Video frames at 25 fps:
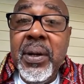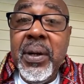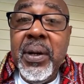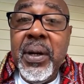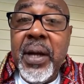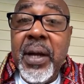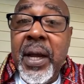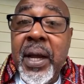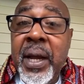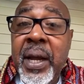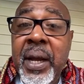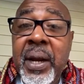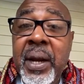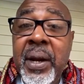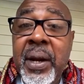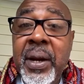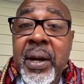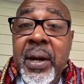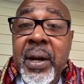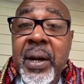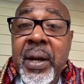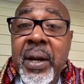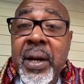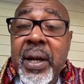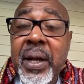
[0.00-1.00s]
Air
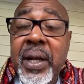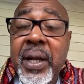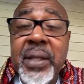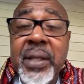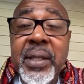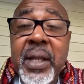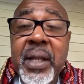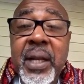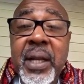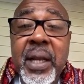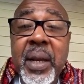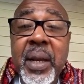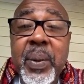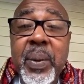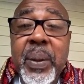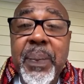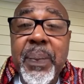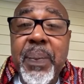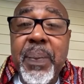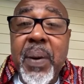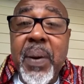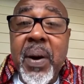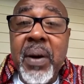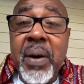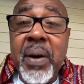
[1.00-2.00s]
is the liquid
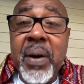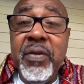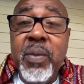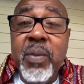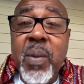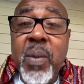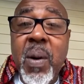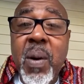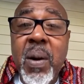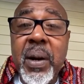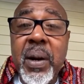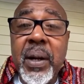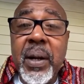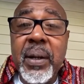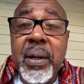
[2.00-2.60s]
part of water.